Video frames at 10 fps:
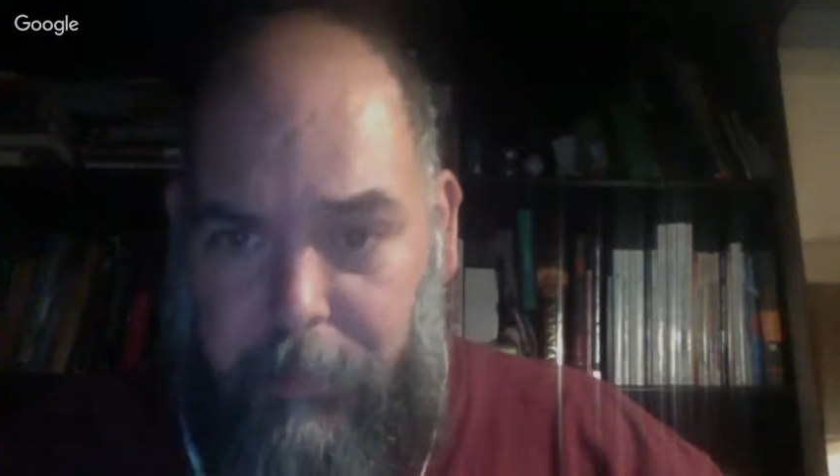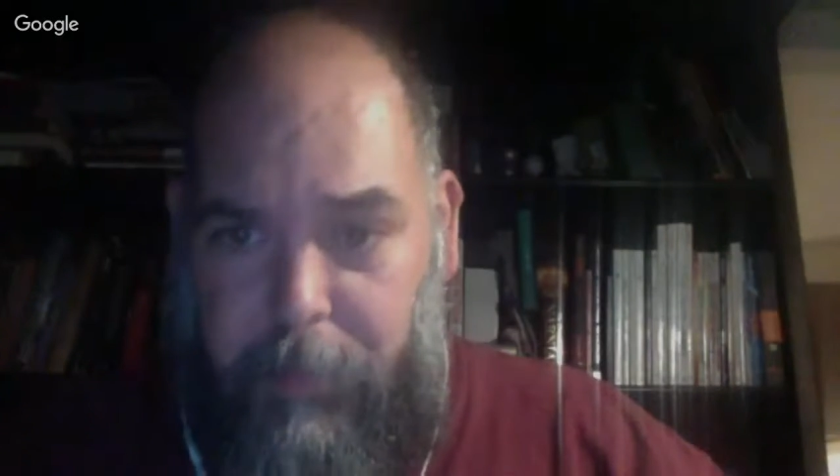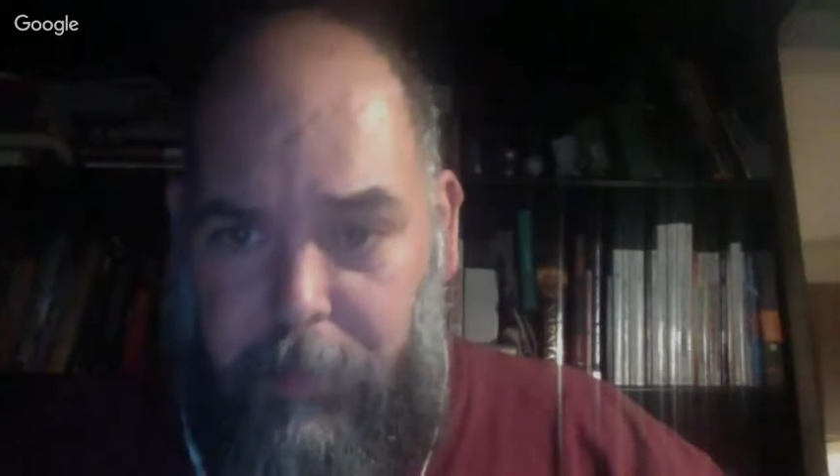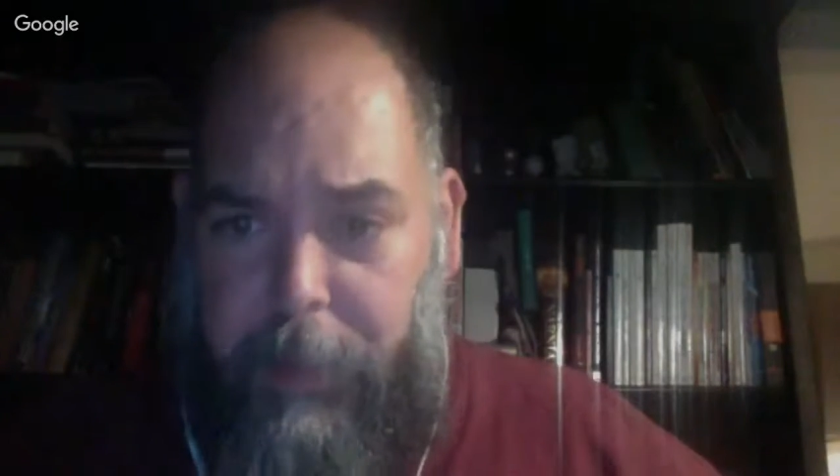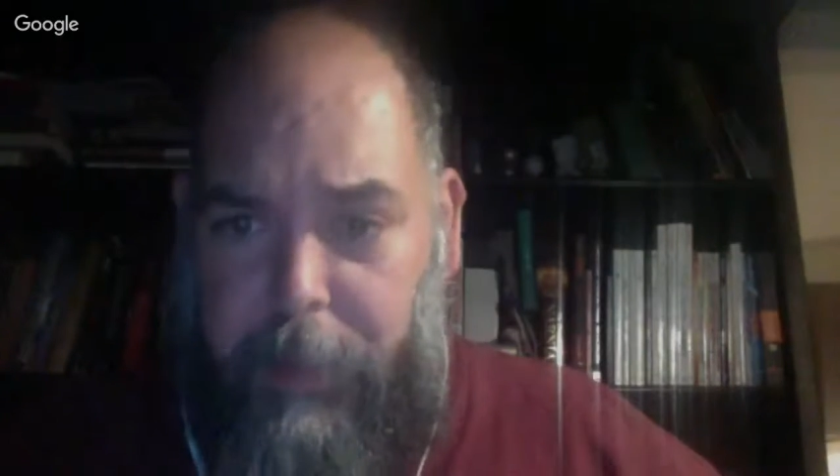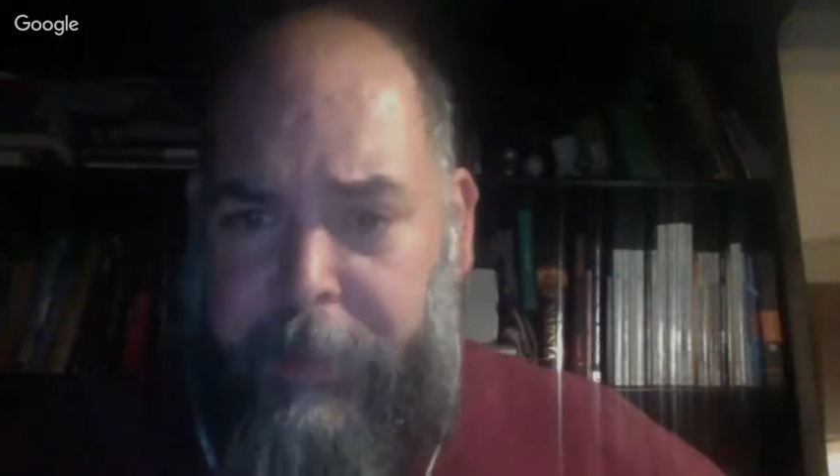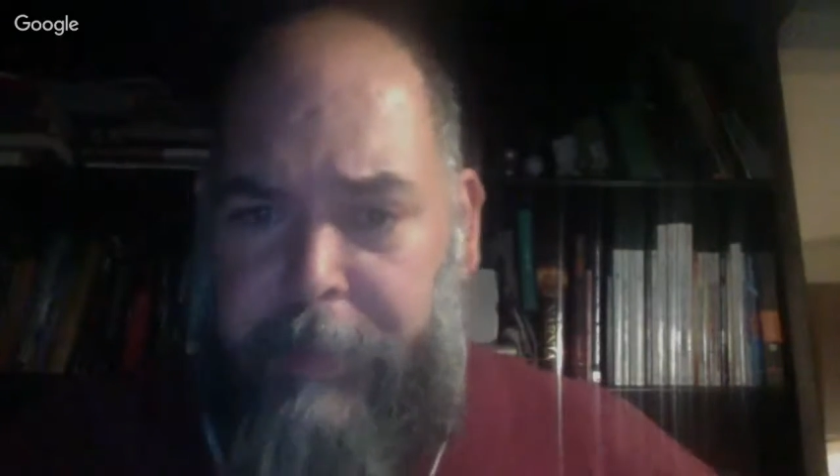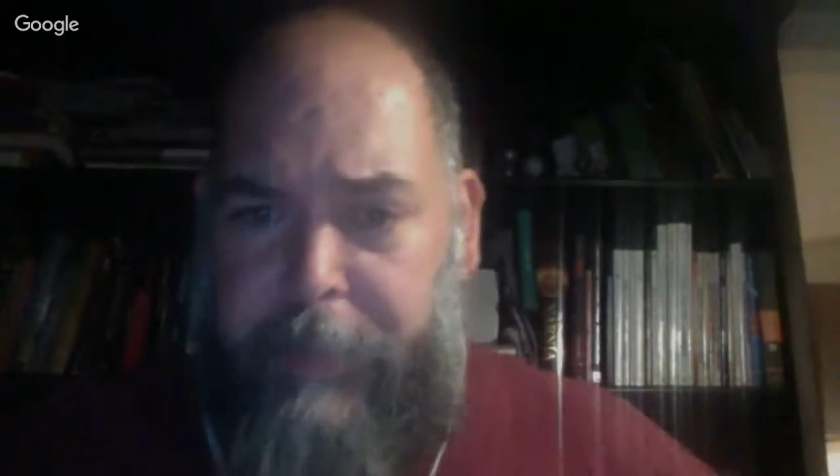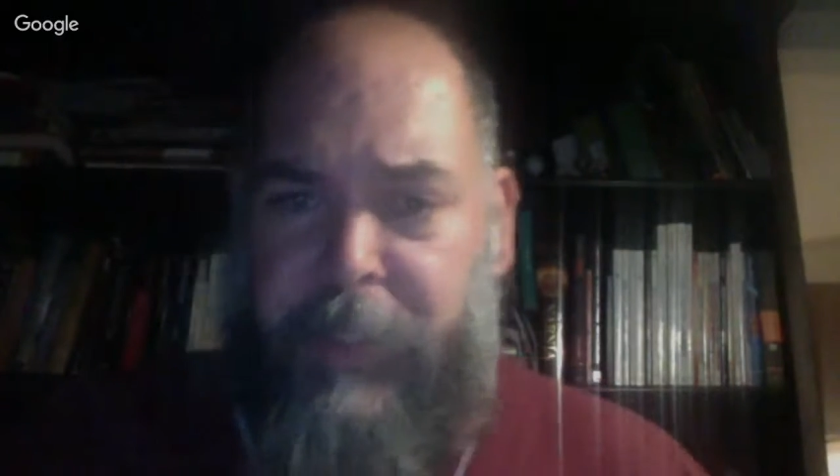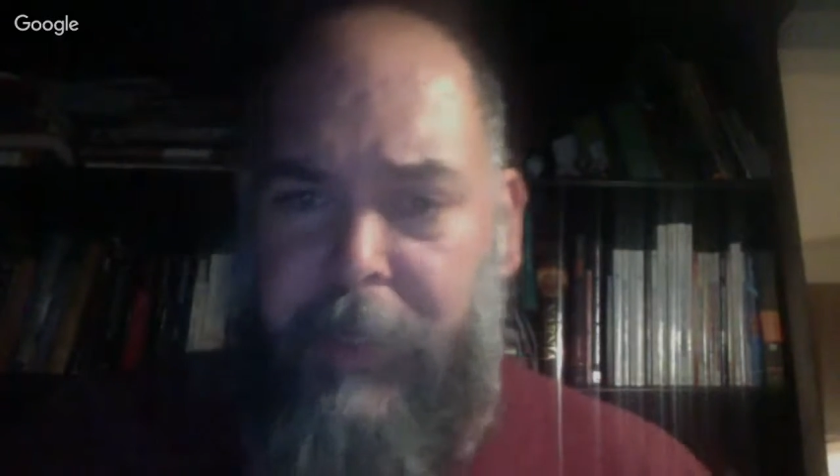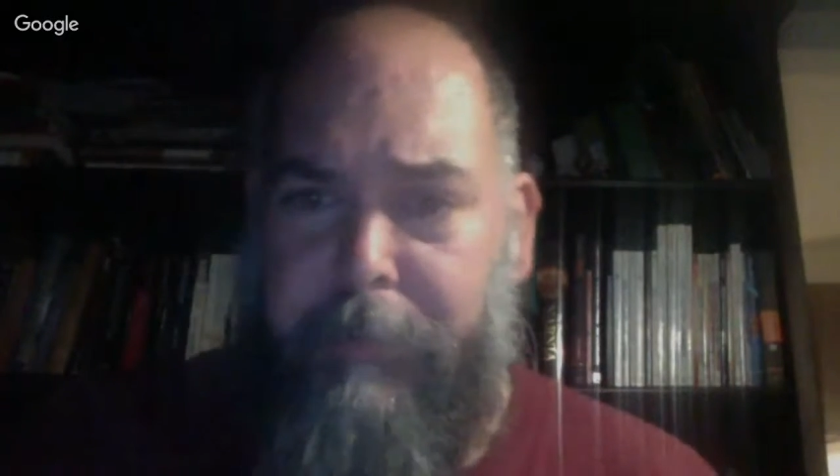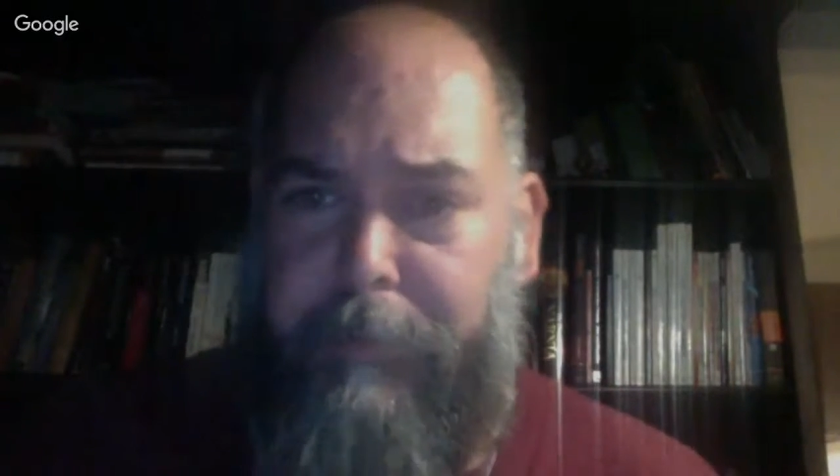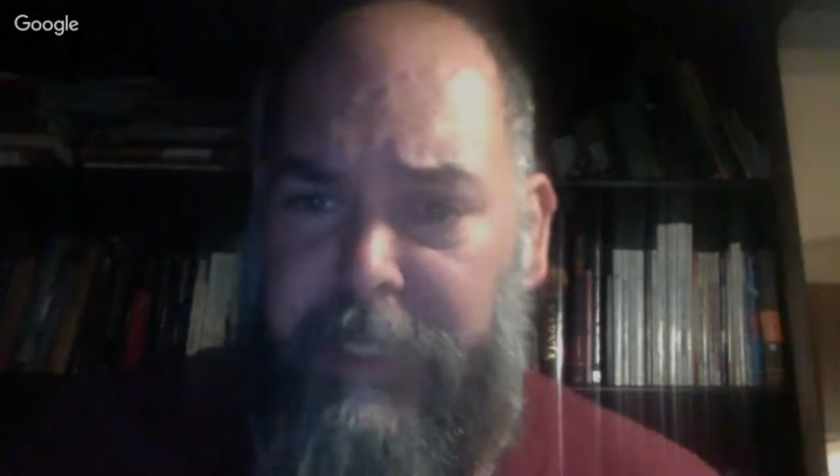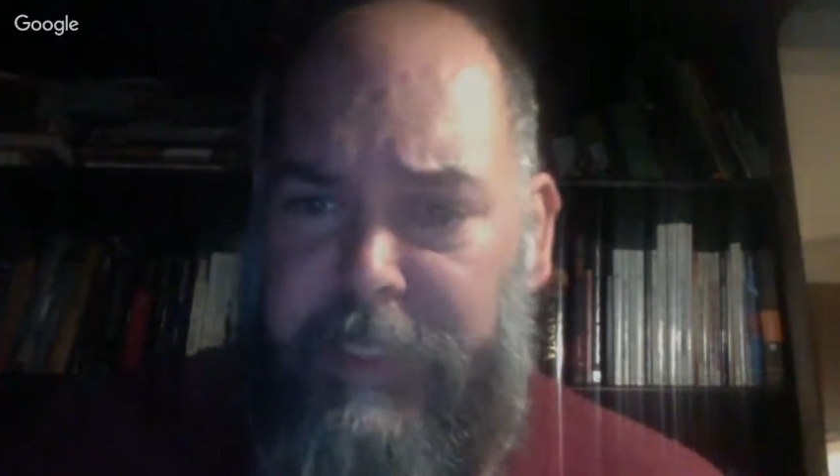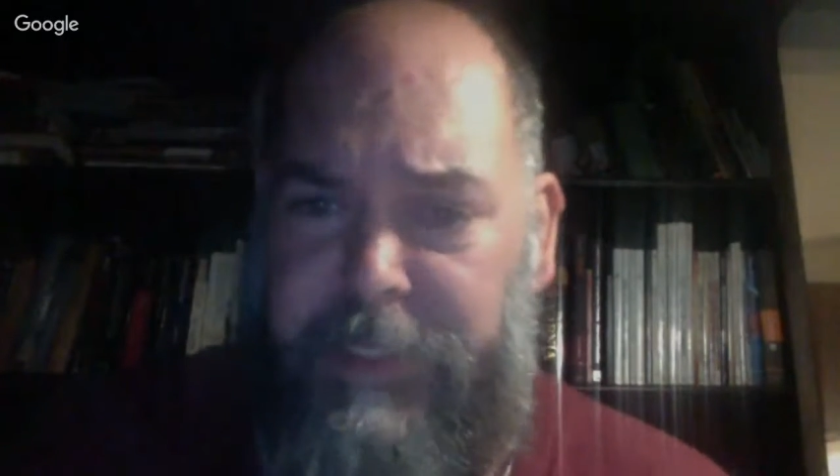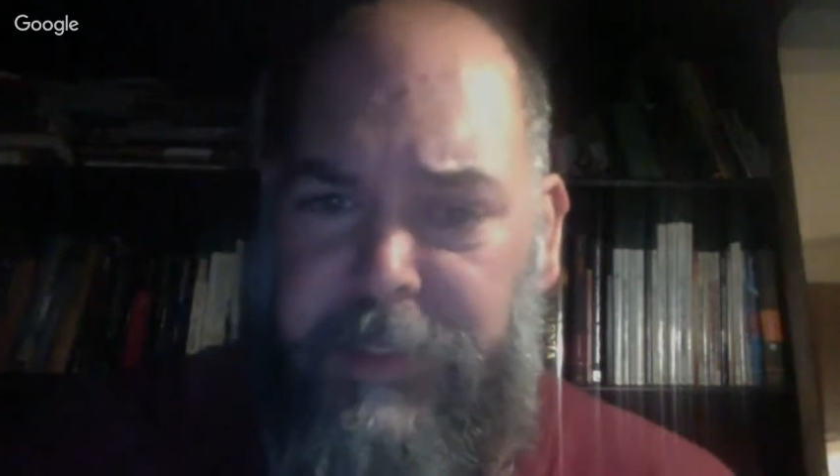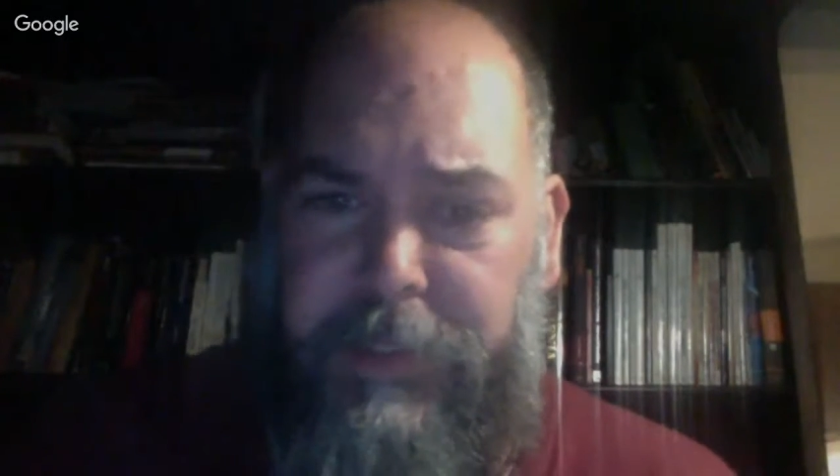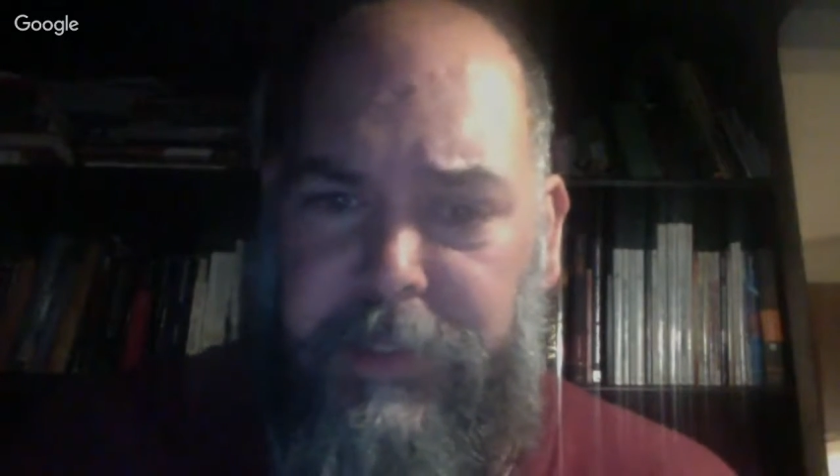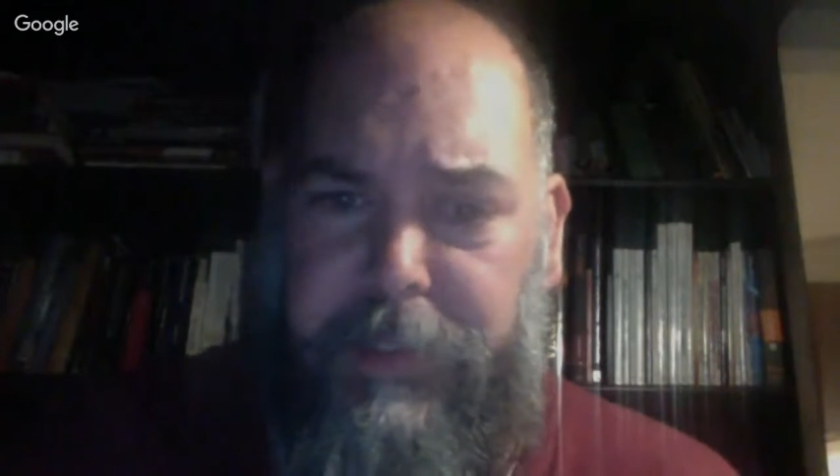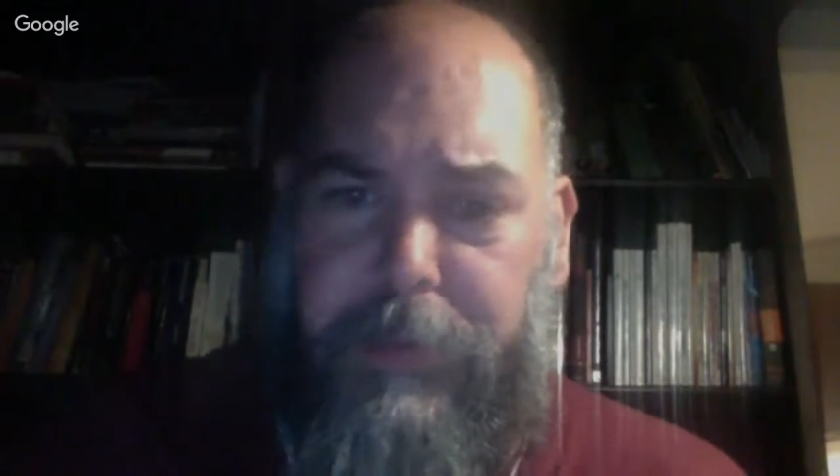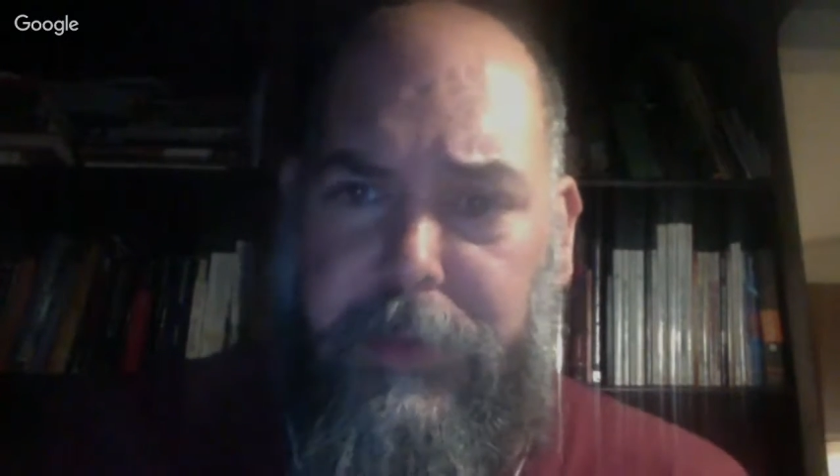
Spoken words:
The top places to